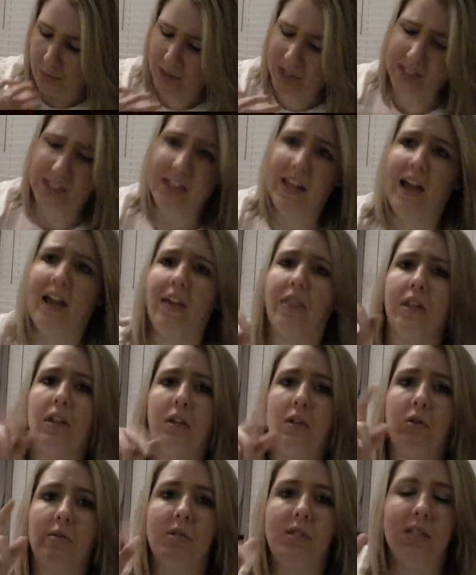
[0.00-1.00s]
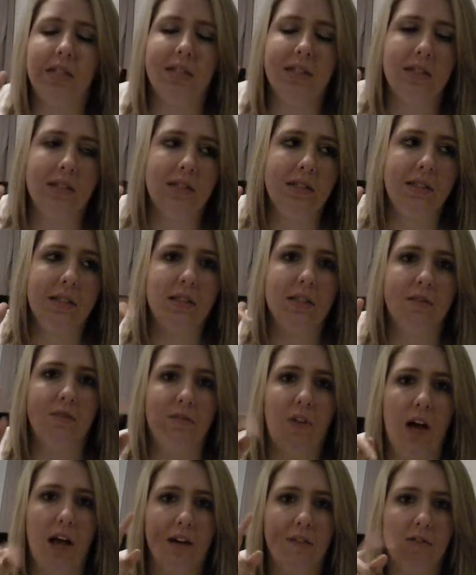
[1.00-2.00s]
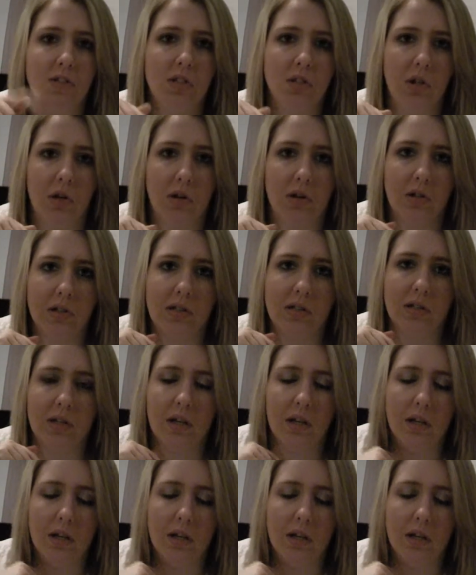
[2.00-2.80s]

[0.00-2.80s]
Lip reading: Anyways, yeah, and the new season 5, starts